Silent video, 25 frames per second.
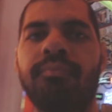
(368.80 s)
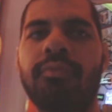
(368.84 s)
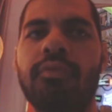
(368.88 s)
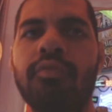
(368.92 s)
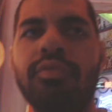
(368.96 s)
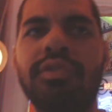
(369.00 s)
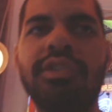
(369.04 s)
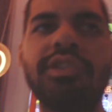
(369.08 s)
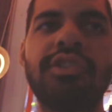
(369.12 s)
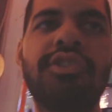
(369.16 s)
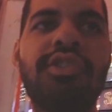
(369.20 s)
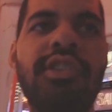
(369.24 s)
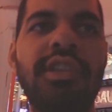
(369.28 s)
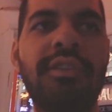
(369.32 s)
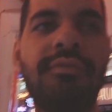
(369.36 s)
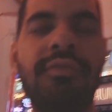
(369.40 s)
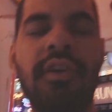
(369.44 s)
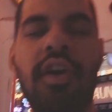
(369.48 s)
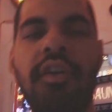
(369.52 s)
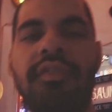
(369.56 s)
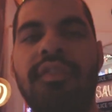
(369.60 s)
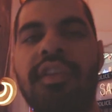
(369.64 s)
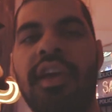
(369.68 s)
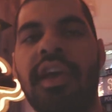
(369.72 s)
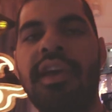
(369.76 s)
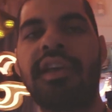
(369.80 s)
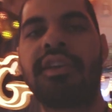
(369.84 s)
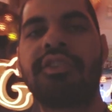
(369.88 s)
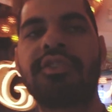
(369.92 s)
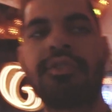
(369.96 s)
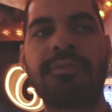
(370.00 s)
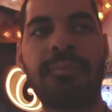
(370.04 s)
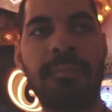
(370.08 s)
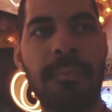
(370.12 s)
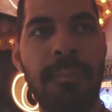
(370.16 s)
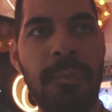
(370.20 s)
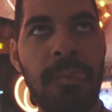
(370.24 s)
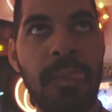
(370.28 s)
we just did five
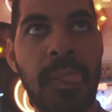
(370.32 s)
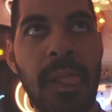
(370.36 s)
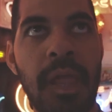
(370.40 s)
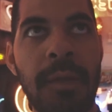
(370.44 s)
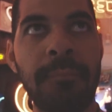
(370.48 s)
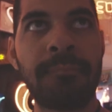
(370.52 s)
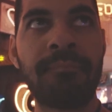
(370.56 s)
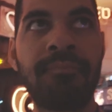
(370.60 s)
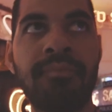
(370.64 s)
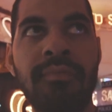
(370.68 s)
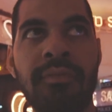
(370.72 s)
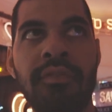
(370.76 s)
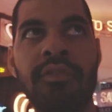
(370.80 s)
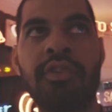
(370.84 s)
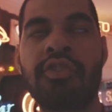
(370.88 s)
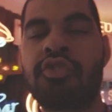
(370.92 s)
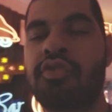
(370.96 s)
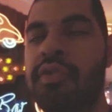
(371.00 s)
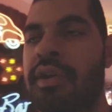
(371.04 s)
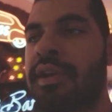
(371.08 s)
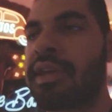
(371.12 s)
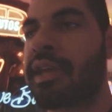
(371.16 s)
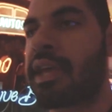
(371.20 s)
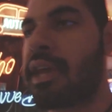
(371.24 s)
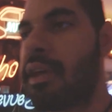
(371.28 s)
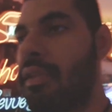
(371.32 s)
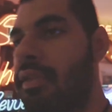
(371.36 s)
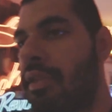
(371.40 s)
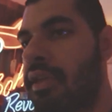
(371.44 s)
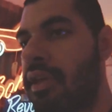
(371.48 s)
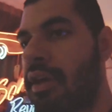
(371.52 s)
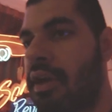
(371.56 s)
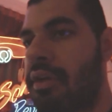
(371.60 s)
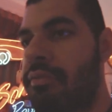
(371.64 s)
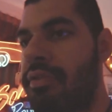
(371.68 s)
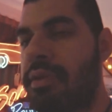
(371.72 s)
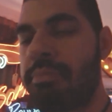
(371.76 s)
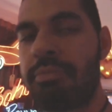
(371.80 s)
takes to try and get
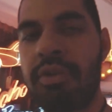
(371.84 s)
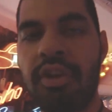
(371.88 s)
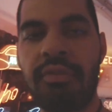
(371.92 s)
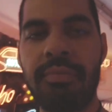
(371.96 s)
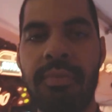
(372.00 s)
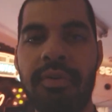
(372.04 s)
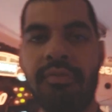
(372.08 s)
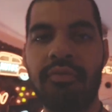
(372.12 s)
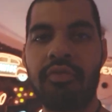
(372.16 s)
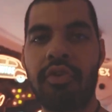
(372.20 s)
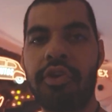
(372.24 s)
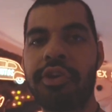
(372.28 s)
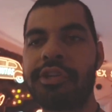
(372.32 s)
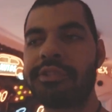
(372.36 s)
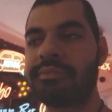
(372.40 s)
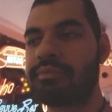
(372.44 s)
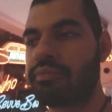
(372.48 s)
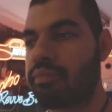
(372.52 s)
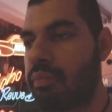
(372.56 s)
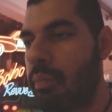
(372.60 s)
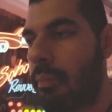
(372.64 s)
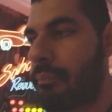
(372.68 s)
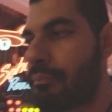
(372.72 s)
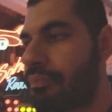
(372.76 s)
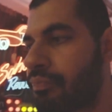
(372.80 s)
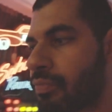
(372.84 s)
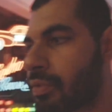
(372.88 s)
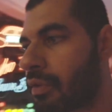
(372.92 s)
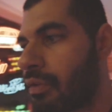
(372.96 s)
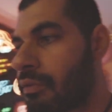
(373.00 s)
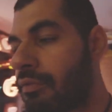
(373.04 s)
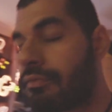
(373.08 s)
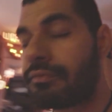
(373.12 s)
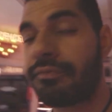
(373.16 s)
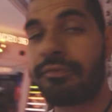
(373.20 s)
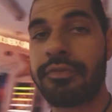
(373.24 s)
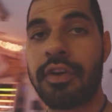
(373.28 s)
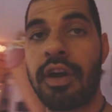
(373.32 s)
the movement right.
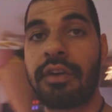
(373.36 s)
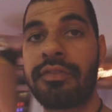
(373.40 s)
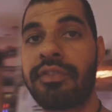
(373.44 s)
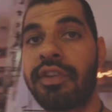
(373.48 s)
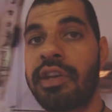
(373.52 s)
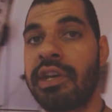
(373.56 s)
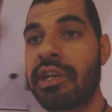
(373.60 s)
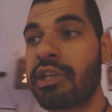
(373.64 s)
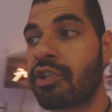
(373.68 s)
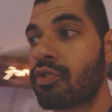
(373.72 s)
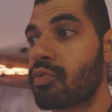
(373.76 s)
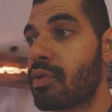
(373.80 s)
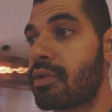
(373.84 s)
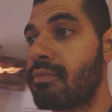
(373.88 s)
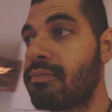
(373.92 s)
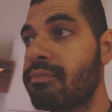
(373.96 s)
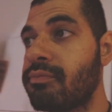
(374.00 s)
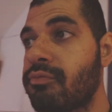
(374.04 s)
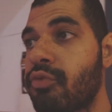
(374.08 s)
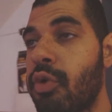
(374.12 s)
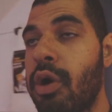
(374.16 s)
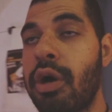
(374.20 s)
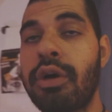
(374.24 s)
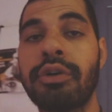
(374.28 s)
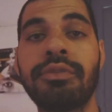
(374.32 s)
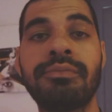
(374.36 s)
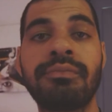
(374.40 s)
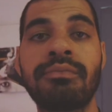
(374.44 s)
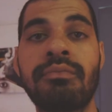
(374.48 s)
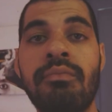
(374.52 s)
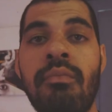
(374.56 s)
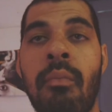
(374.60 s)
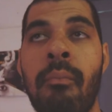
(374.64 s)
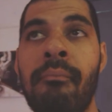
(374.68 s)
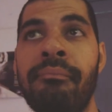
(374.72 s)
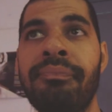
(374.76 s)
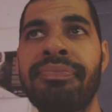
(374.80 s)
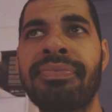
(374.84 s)
Five takes went well.
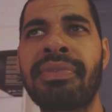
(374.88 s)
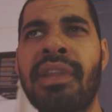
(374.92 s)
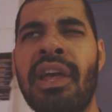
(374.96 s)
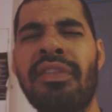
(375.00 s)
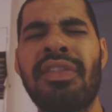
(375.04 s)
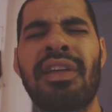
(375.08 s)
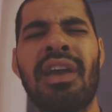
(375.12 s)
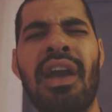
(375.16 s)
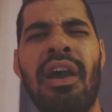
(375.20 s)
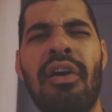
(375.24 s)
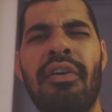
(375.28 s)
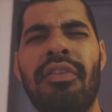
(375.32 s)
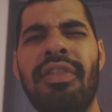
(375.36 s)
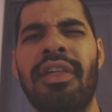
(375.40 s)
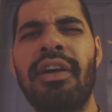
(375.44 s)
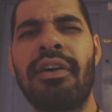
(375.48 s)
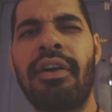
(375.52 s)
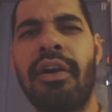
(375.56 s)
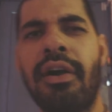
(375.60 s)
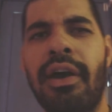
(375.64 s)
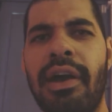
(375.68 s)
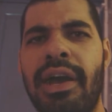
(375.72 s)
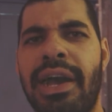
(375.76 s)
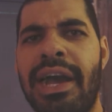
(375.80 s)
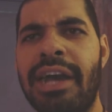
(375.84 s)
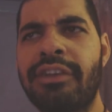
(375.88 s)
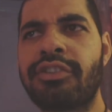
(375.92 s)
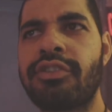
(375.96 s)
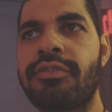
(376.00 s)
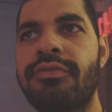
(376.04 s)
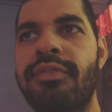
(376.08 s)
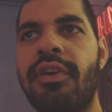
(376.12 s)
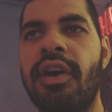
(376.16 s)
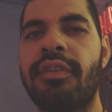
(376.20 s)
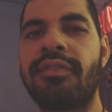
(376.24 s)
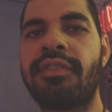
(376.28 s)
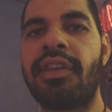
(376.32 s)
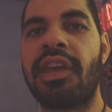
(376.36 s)
I think out of that, out of
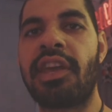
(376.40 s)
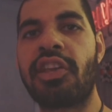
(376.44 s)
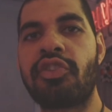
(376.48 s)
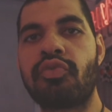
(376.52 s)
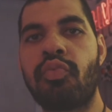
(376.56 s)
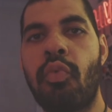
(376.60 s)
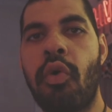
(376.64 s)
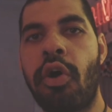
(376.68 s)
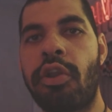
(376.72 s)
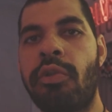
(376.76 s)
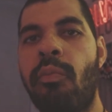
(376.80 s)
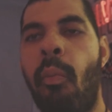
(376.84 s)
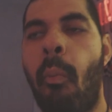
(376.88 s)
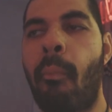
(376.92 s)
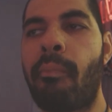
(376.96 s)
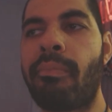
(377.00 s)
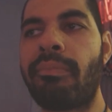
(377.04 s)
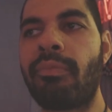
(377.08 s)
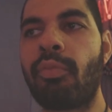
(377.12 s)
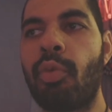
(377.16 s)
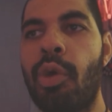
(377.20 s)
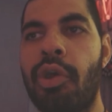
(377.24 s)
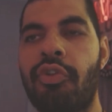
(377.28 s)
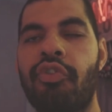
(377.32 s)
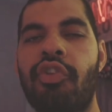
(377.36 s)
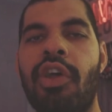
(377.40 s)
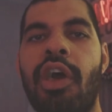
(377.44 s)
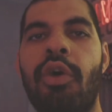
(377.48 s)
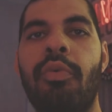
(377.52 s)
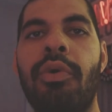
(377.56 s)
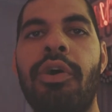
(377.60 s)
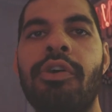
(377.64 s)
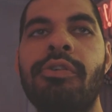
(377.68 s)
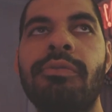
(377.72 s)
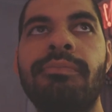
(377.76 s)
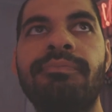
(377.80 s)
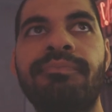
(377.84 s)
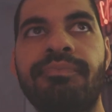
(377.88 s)
five takes, one worked out
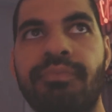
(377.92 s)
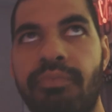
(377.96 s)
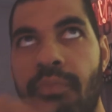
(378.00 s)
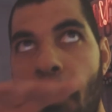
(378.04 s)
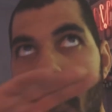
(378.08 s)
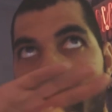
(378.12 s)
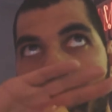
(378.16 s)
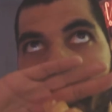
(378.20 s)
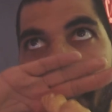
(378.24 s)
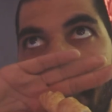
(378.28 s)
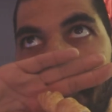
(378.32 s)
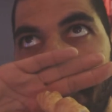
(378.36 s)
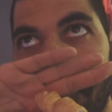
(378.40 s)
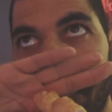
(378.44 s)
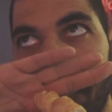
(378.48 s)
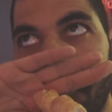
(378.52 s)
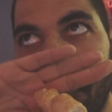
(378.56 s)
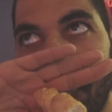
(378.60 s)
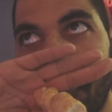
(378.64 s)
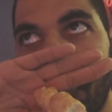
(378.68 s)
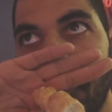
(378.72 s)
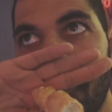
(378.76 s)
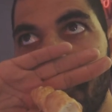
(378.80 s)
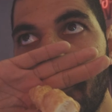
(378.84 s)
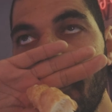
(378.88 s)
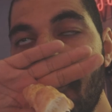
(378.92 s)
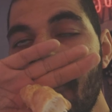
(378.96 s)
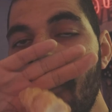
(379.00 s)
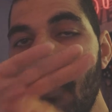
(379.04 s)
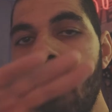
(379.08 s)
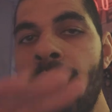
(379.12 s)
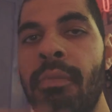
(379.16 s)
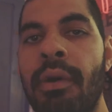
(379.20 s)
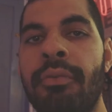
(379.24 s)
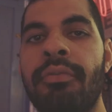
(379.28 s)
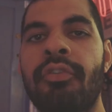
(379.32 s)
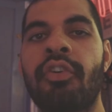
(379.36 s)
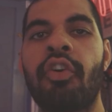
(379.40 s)
well.
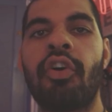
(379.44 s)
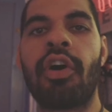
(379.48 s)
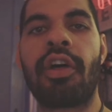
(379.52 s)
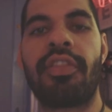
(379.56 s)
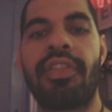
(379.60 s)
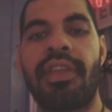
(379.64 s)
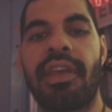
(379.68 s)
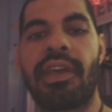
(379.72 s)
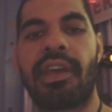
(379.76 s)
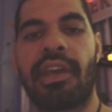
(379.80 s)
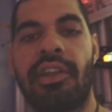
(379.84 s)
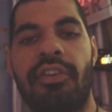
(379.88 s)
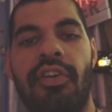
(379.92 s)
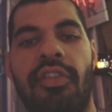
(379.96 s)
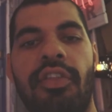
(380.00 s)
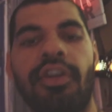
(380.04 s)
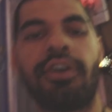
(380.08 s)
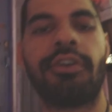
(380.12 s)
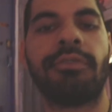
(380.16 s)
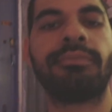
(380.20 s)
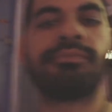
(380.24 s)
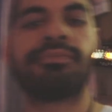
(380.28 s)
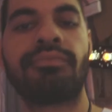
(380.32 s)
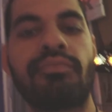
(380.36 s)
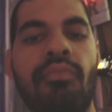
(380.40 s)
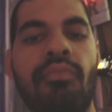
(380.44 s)
But we've got, I think, another